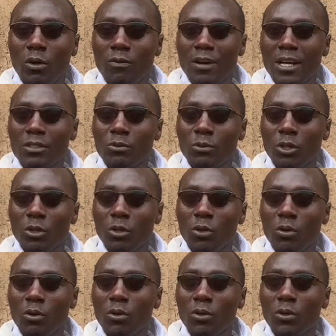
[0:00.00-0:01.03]
us we
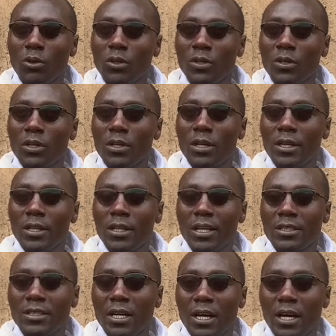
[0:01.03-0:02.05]
know that